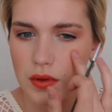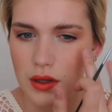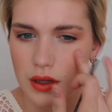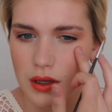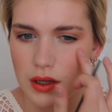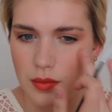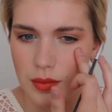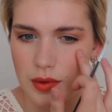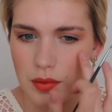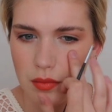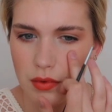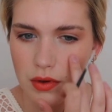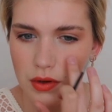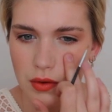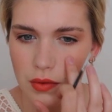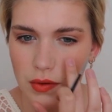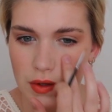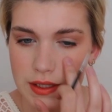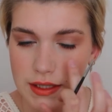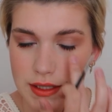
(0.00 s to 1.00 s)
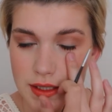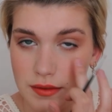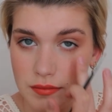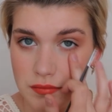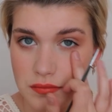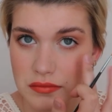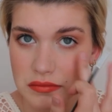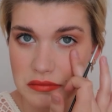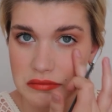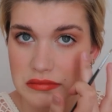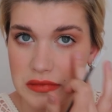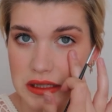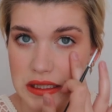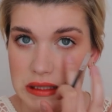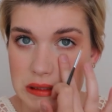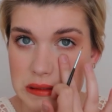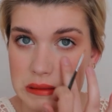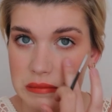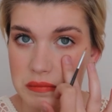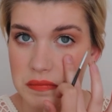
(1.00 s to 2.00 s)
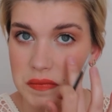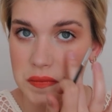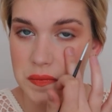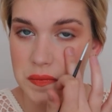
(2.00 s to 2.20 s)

a little bit more crazy and